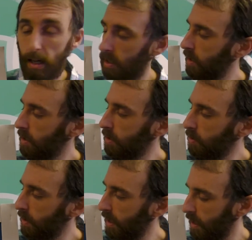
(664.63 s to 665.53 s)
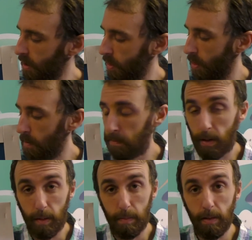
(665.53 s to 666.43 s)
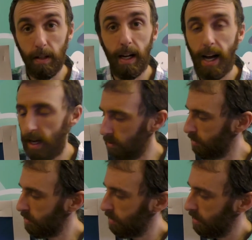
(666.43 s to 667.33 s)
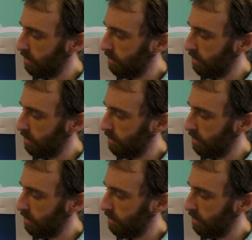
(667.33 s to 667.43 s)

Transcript: are you in the purple house?